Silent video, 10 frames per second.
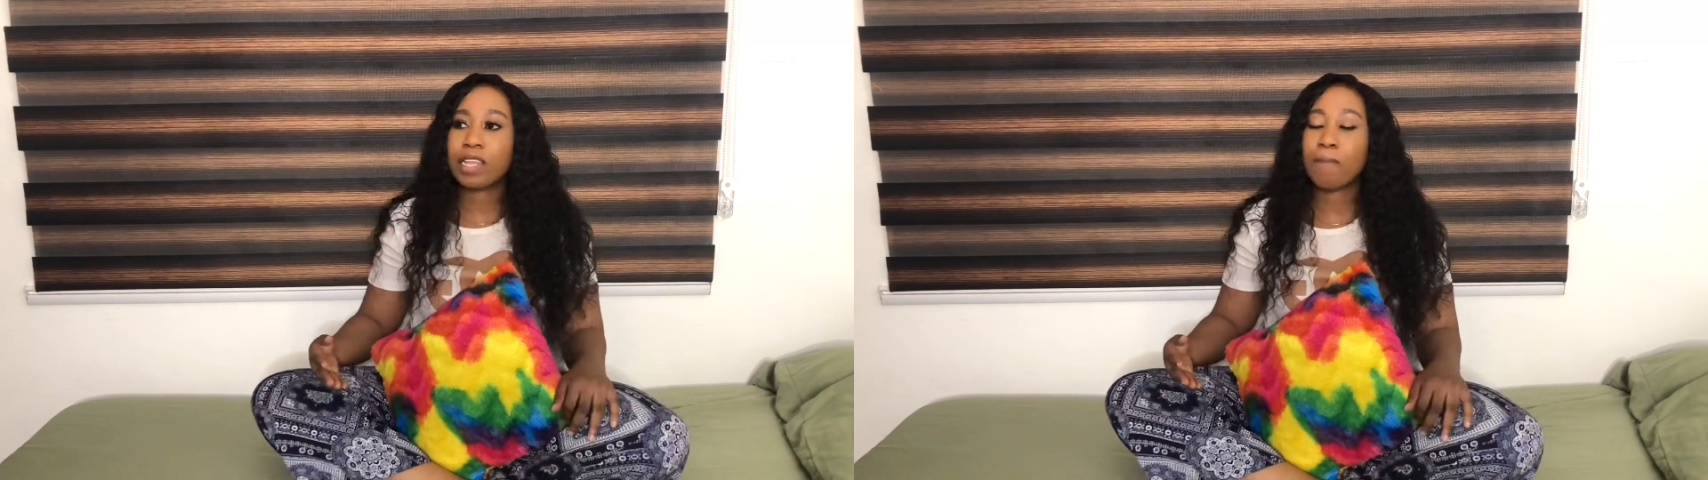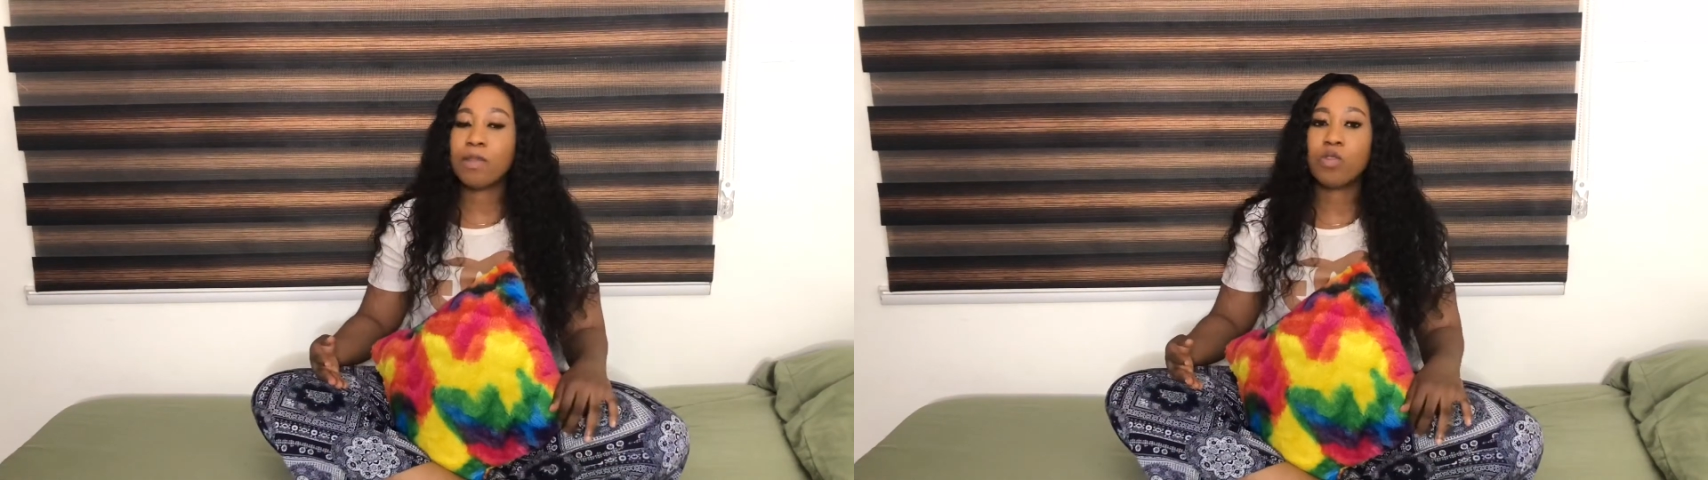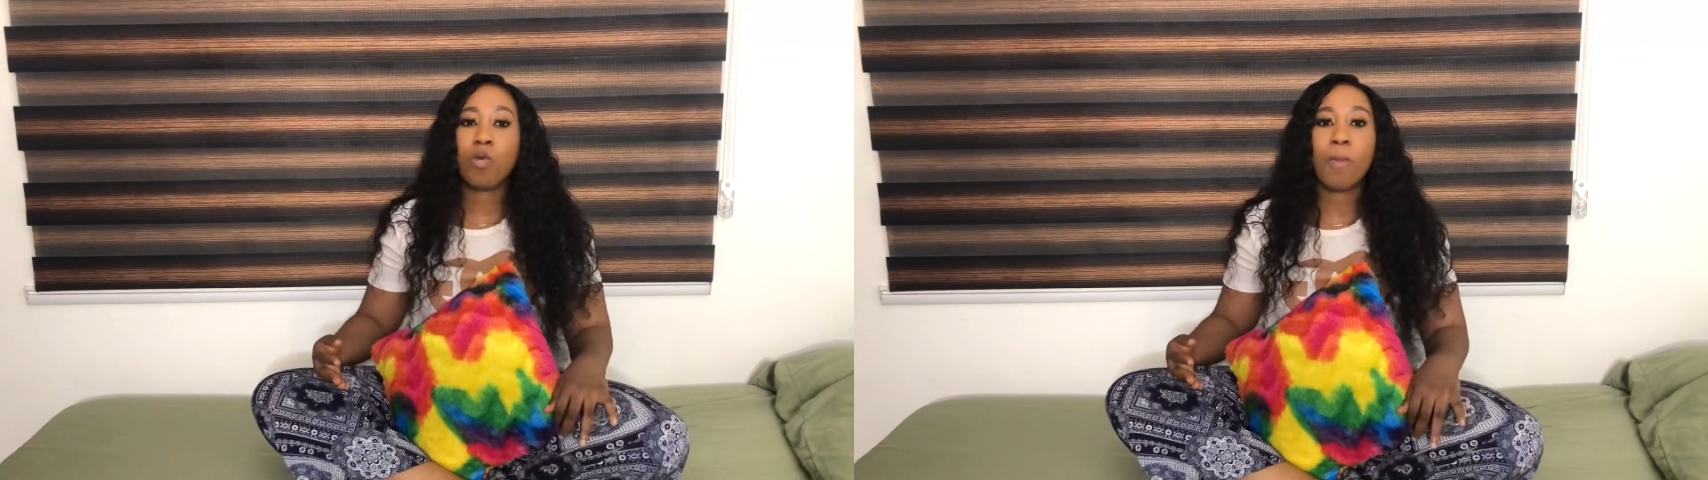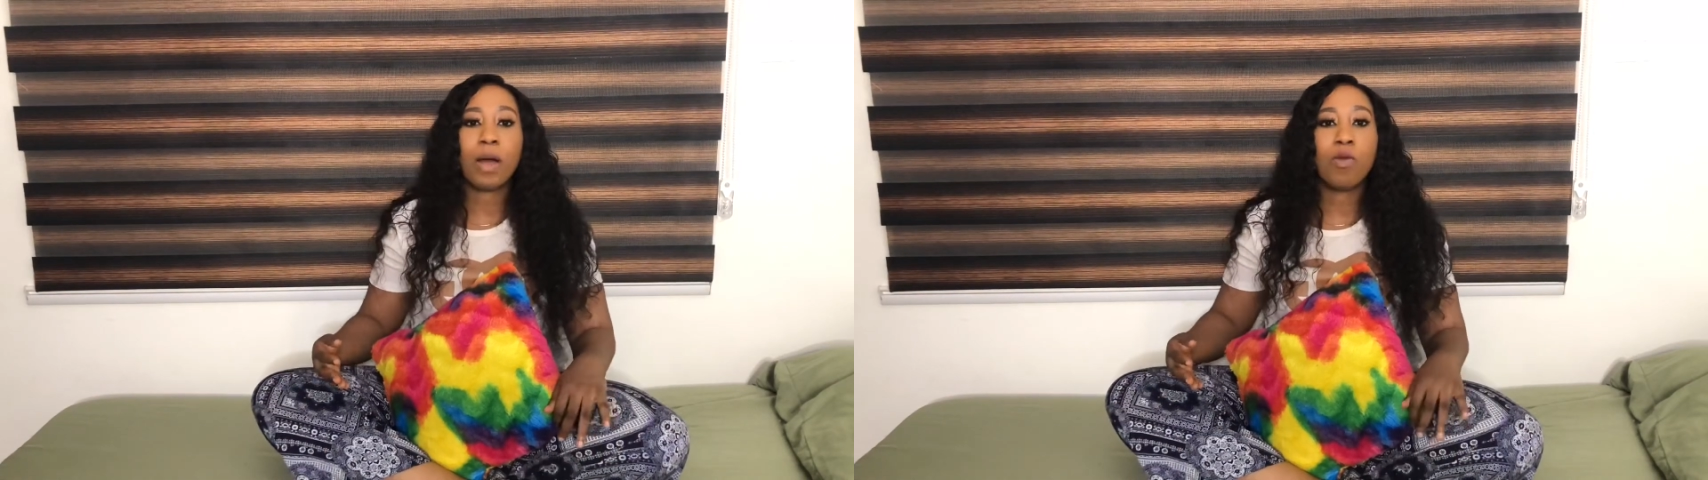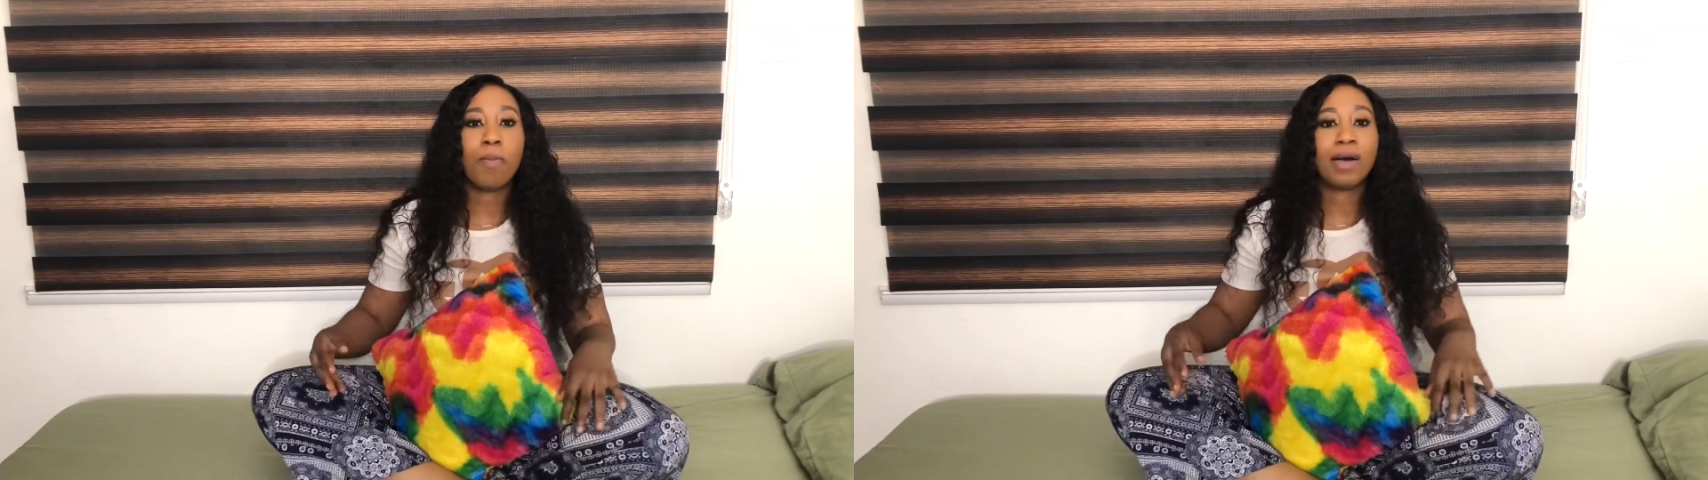Missus
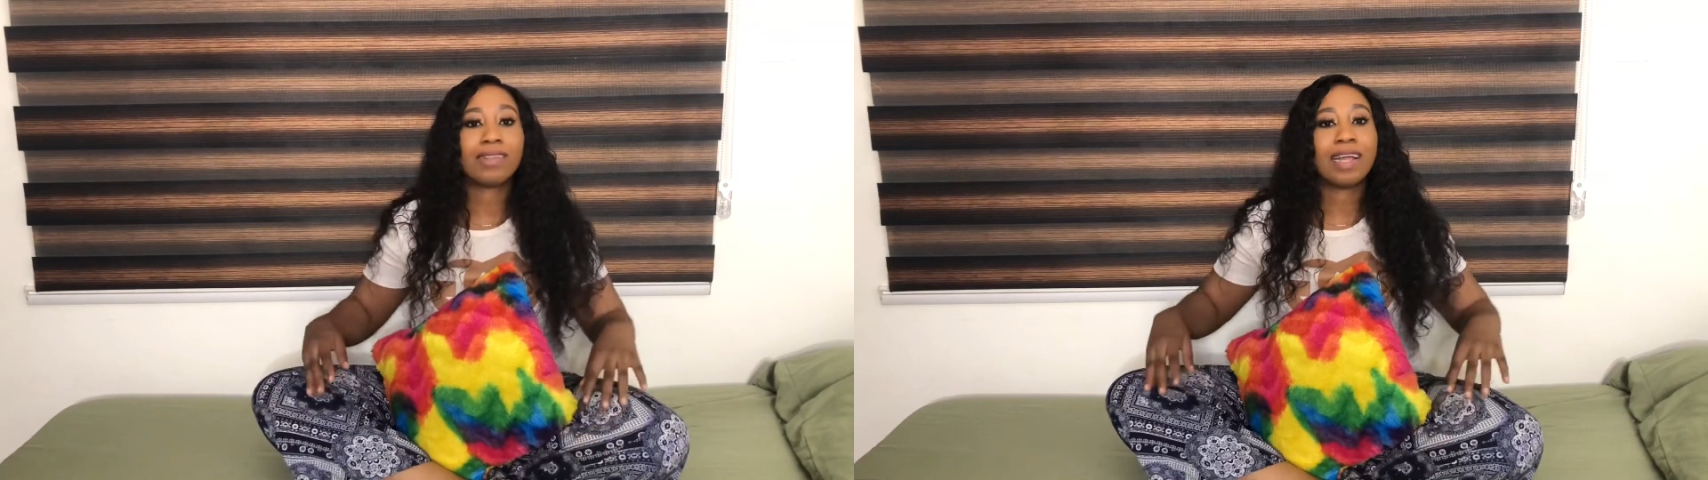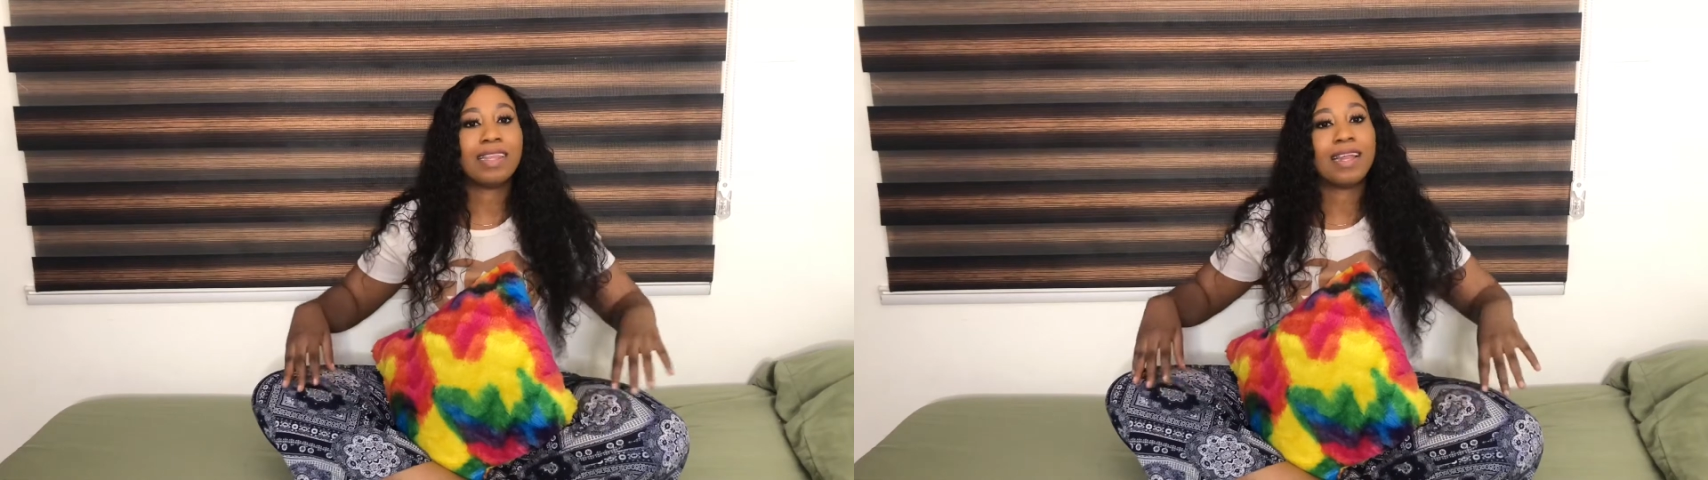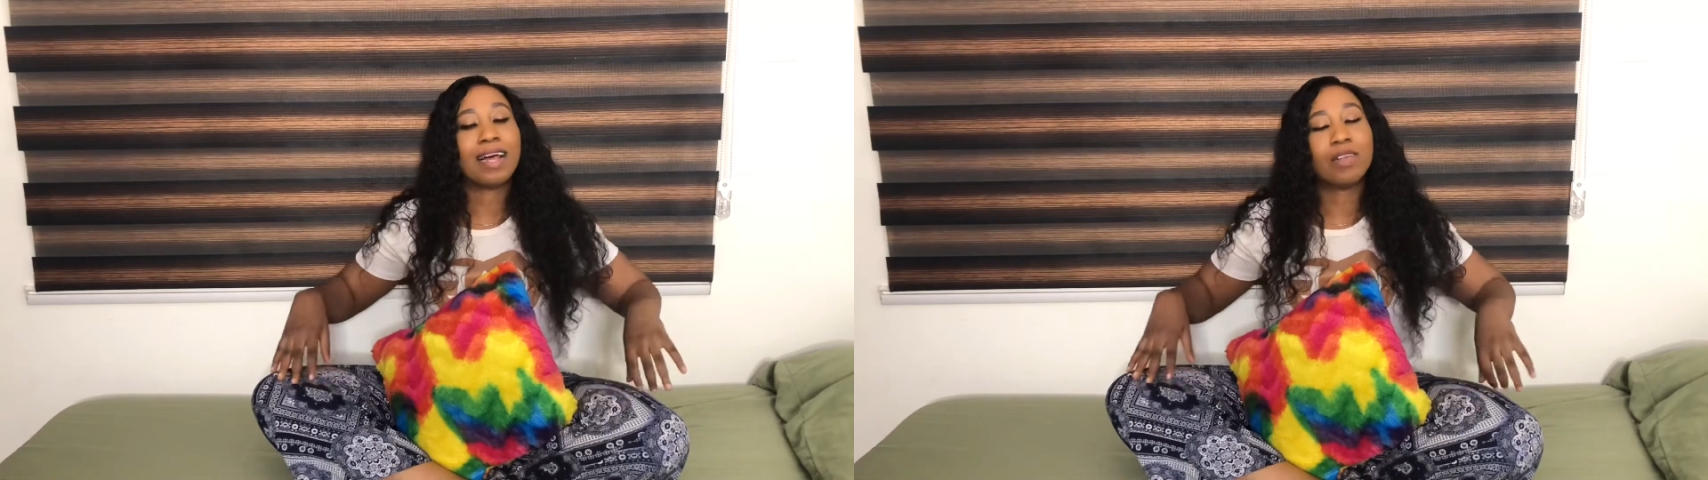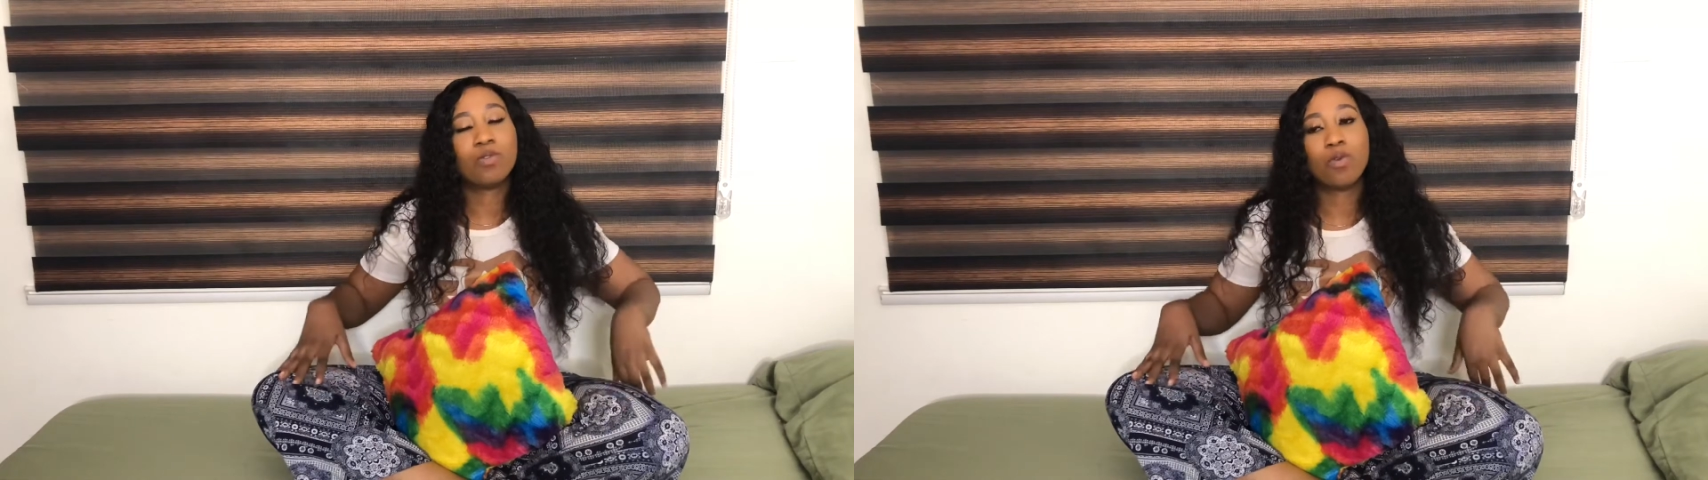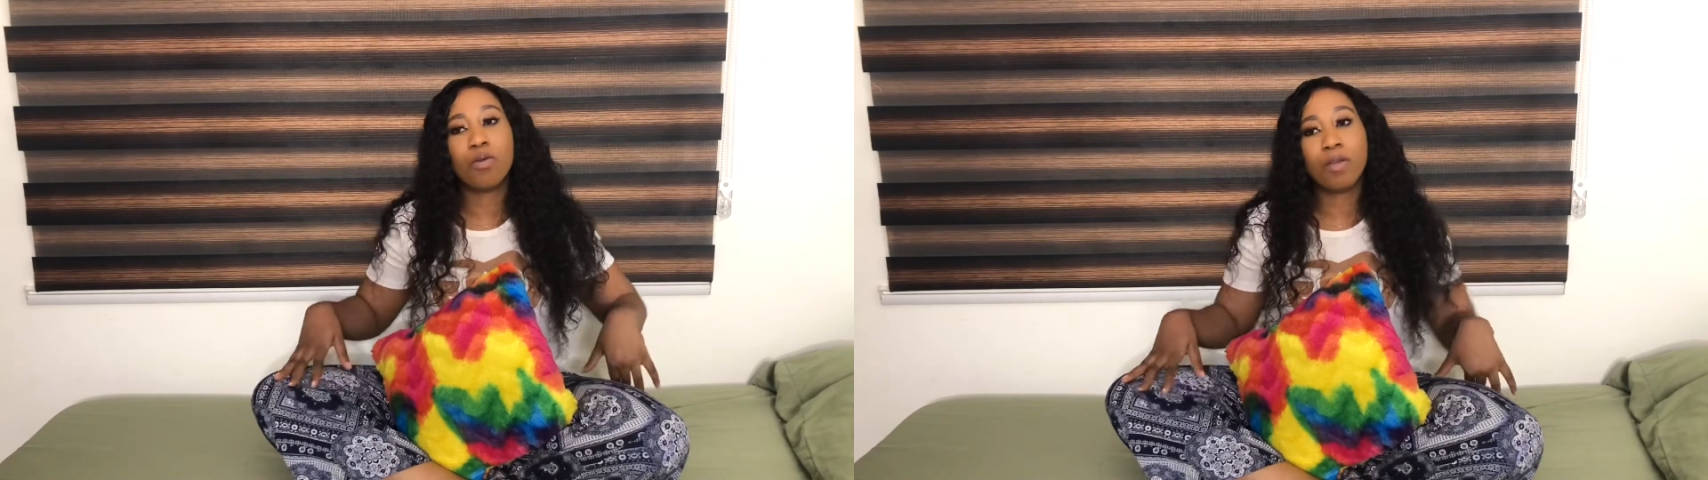Ompalumpa started that
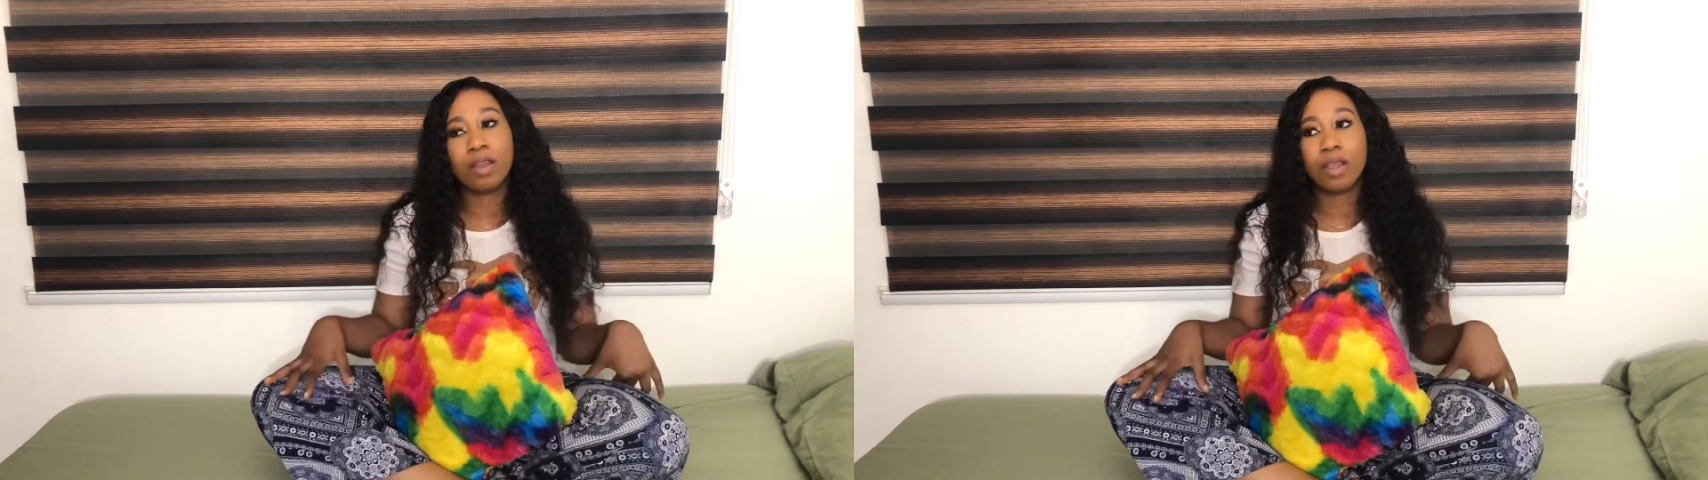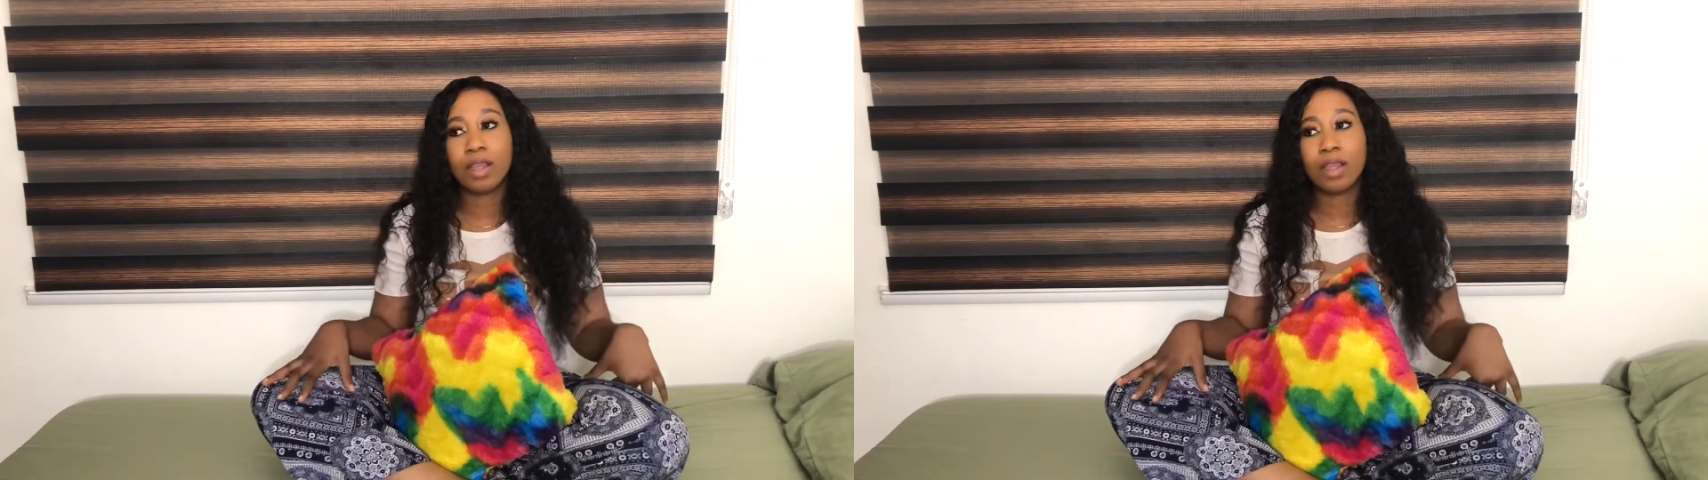story.